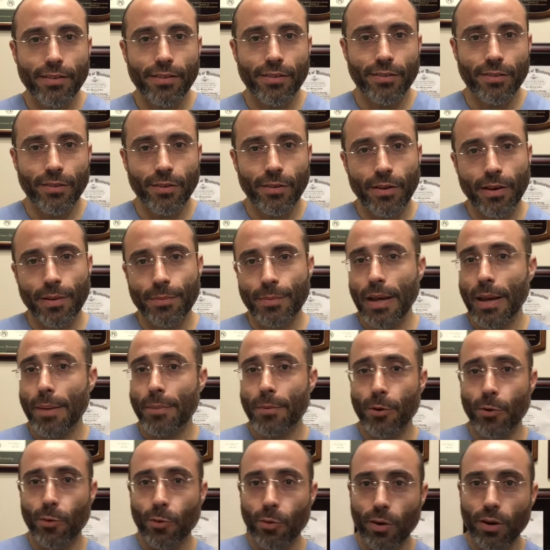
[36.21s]
So I'm happy
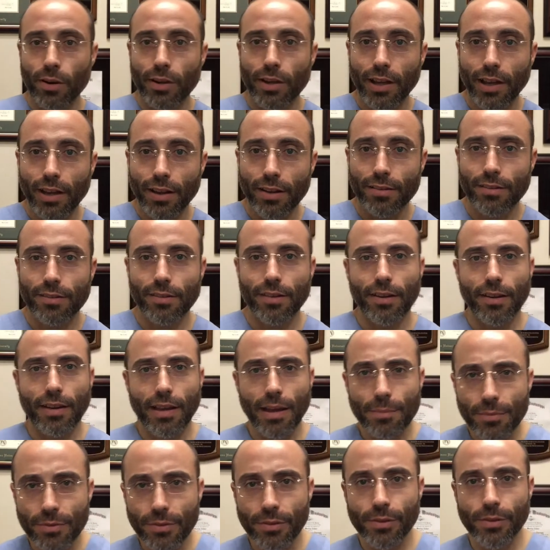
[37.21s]
to walk out, said,
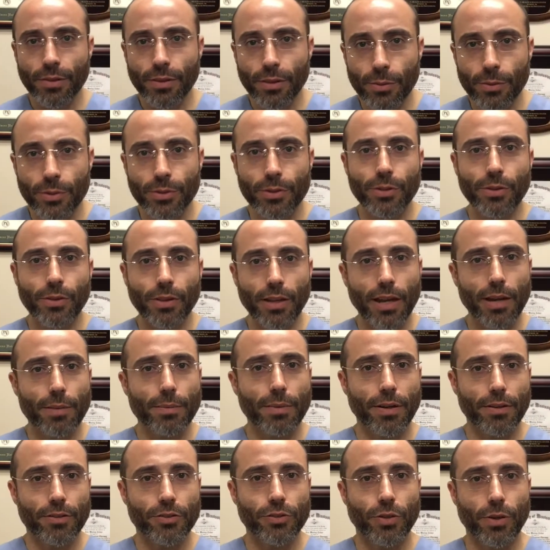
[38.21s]
"Absolutely, we do a lot
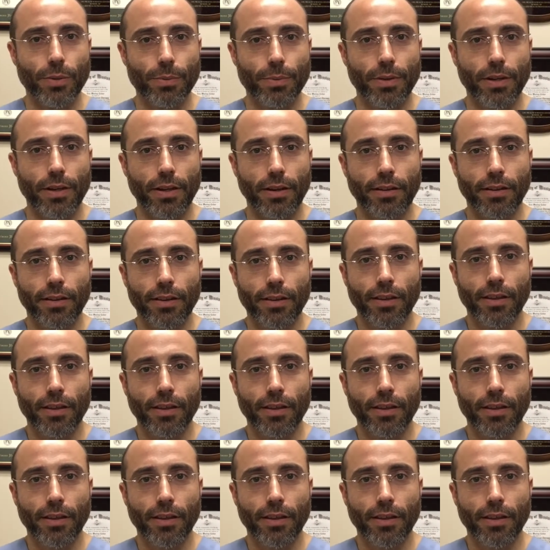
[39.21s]
about jaw pain."